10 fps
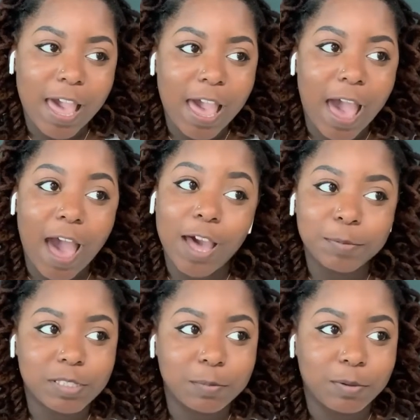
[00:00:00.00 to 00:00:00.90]
I hope
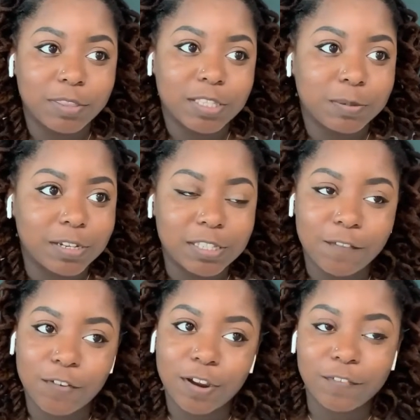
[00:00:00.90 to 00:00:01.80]
to be with this person
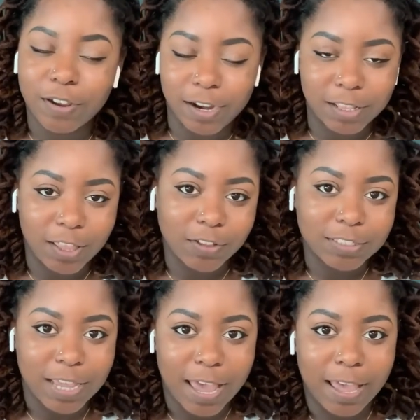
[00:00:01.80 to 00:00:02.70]
for a very long
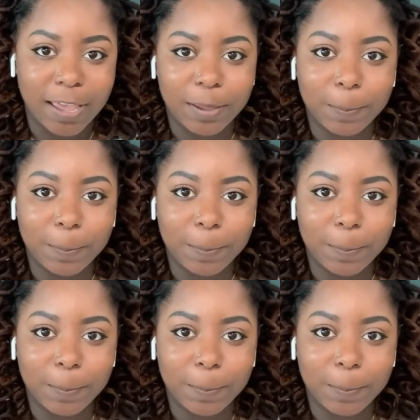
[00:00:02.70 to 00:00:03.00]
time.